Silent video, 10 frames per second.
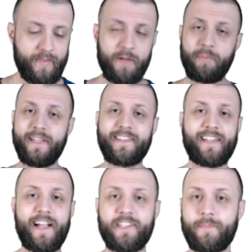Please
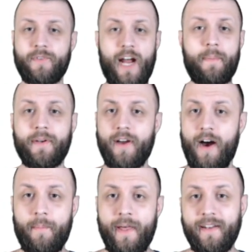like, subscribe, and
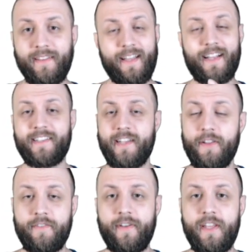comment. Like I said
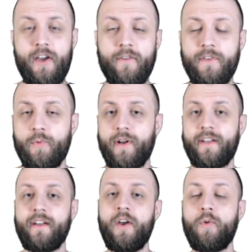in the video, if you want
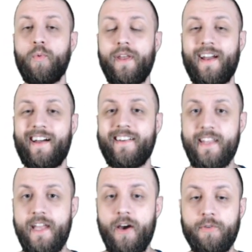to win a
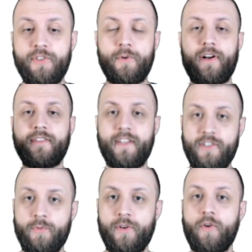Neo, do it on
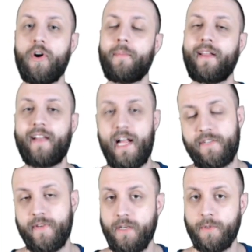this one or my
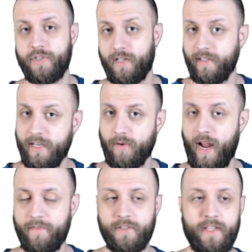last video, which I'll link right
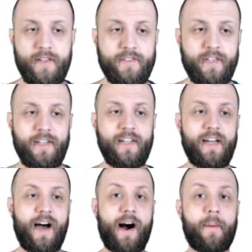after this.
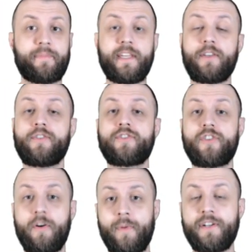Thank you
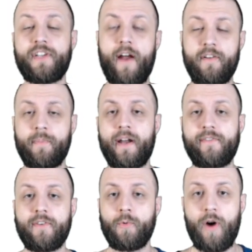so much, everybody,
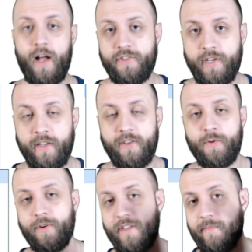for watching.
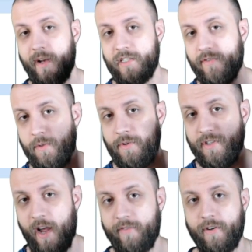You are the best
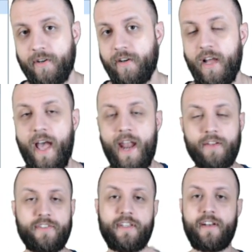viewers ever, and
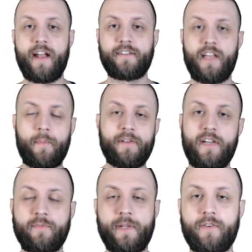I'll see you next time on
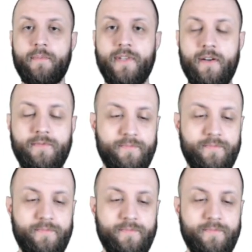Devil May Crypto.